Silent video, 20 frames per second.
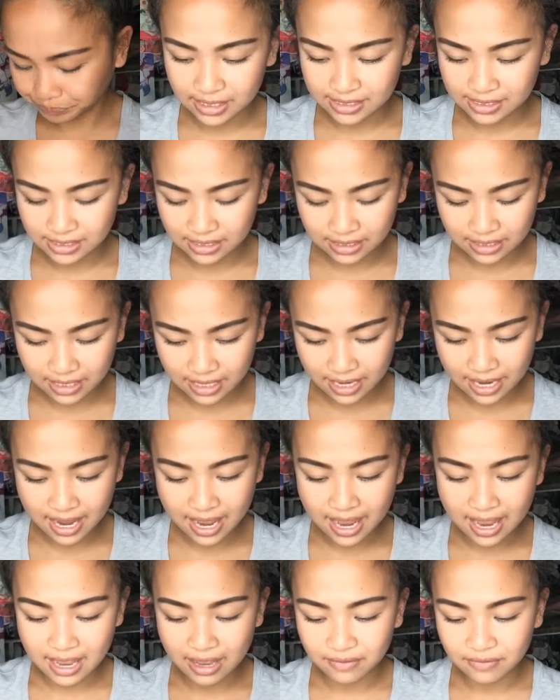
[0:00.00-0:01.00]
Next thing that I
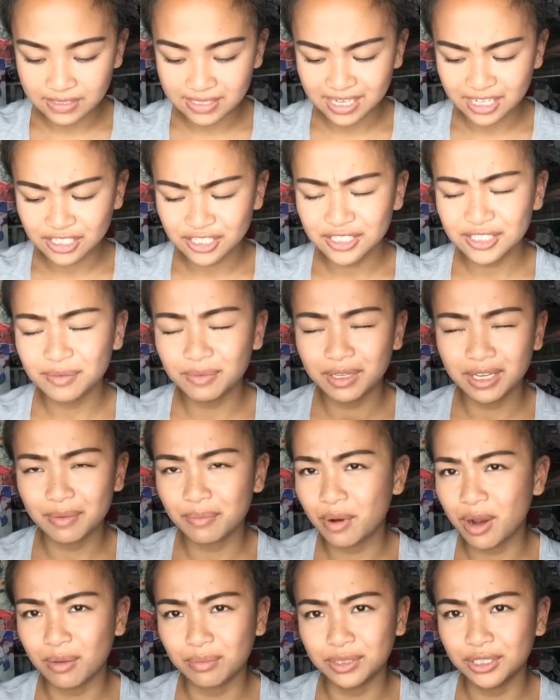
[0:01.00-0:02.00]
have is actually something
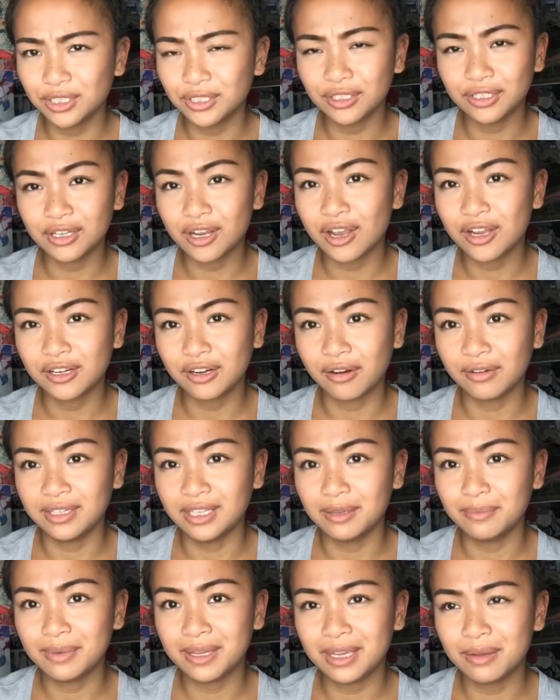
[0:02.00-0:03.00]
I probably could have gotten on
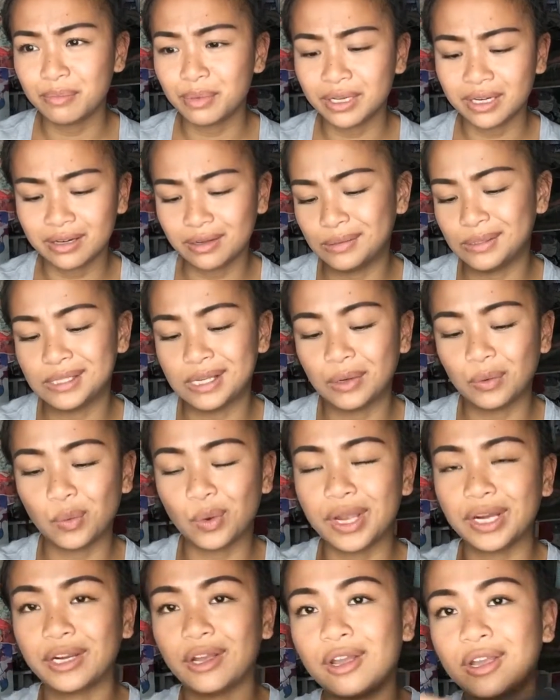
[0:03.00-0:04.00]
eBay, but I was like,
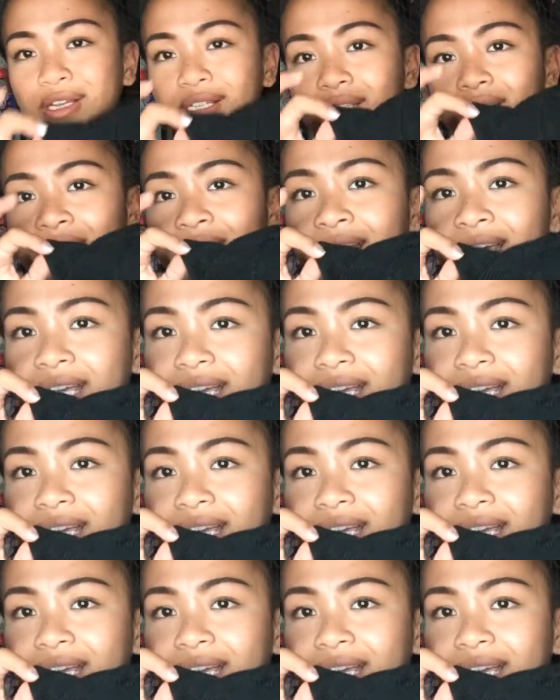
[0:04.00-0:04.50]
why not?